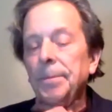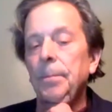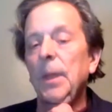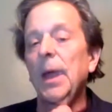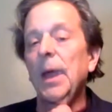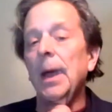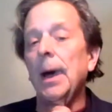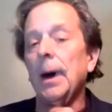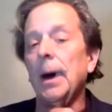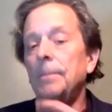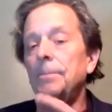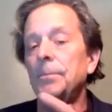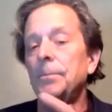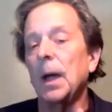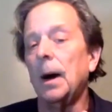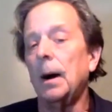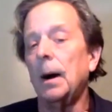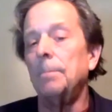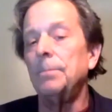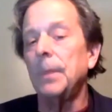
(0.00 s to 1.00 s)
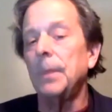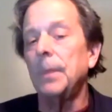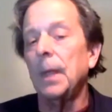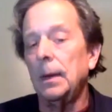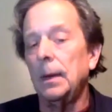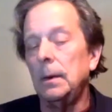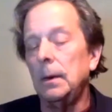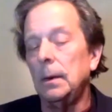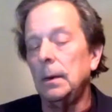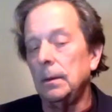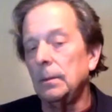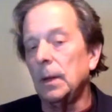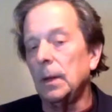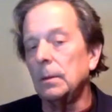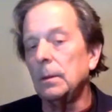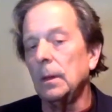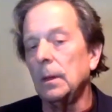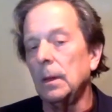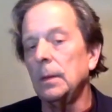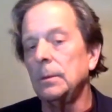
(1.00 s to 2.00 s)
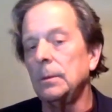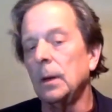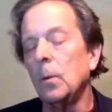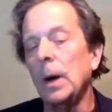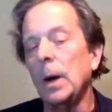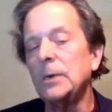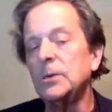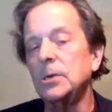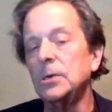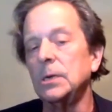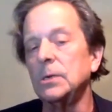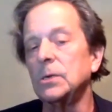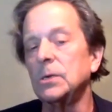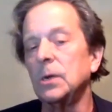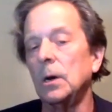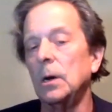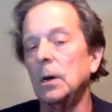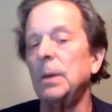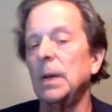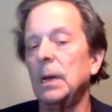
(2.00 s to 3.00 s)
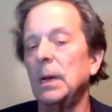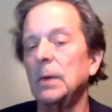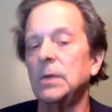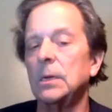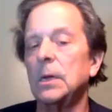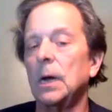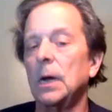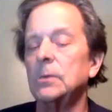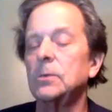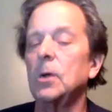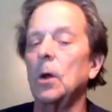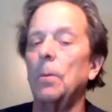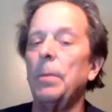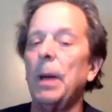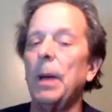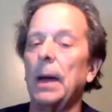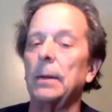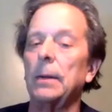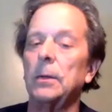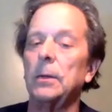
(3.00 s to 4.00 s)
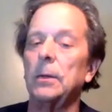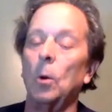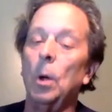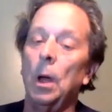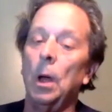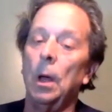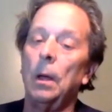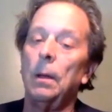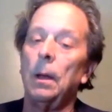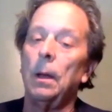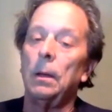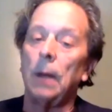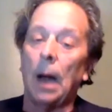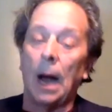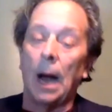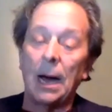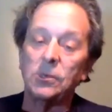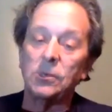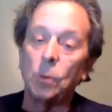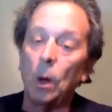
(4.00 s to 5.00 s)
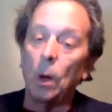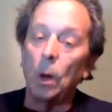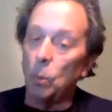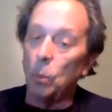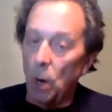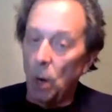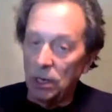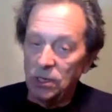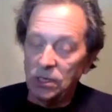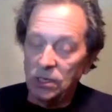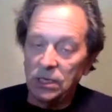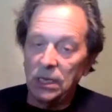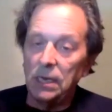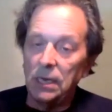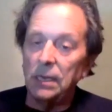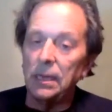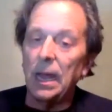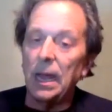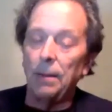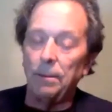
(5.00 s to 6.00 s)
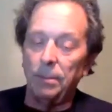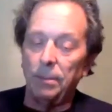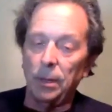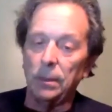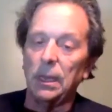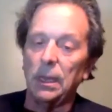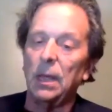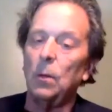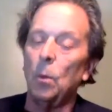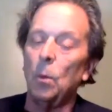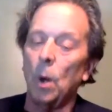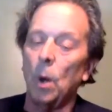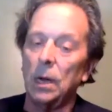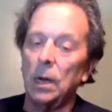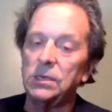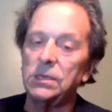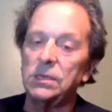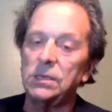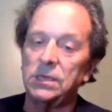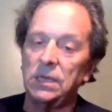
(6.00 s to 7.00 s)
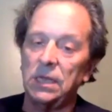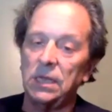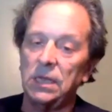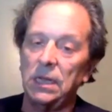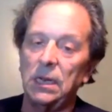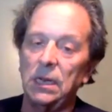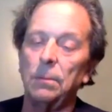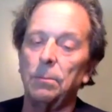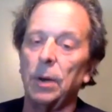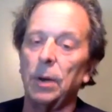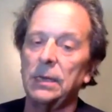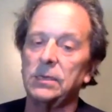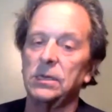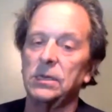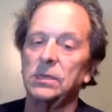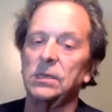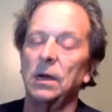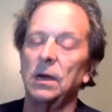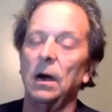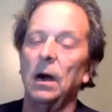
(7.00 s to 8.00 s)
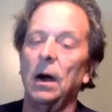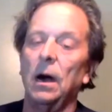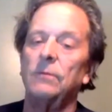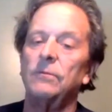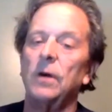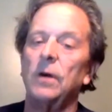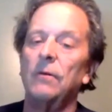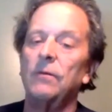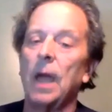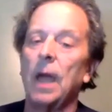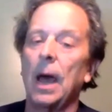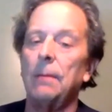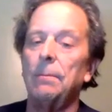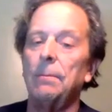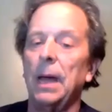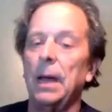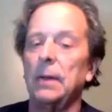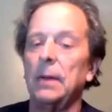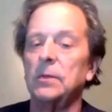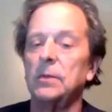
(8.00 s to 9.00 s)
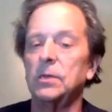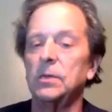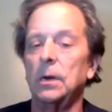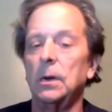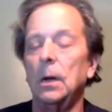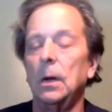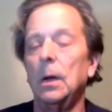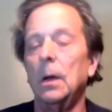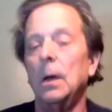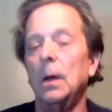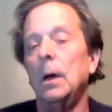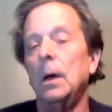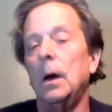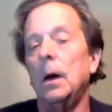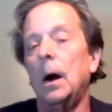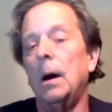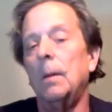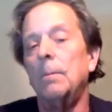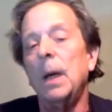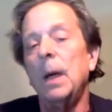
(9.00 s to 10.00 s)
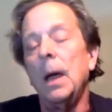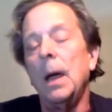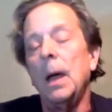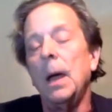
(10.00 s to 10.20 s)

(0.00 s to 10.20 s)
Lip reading: Yeah, and the question is good because it does go back. Oswald was seen in that building. He was seen in the presence of Guy Bannister, and